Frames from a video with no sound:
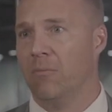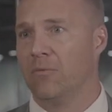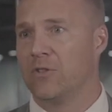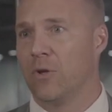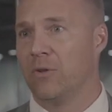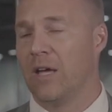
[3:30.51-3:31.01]

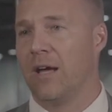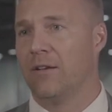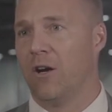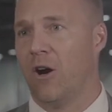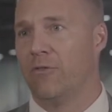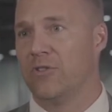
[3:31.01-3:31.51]
So
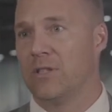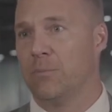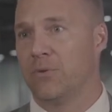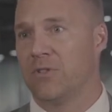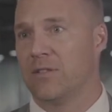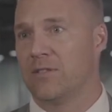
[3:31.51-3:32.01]
that obviously
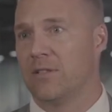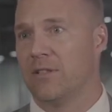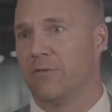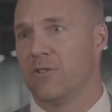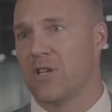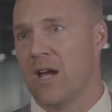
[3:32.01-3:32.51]
presents a
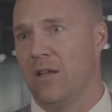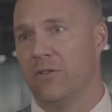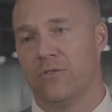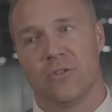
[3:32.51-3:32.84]
different challenge.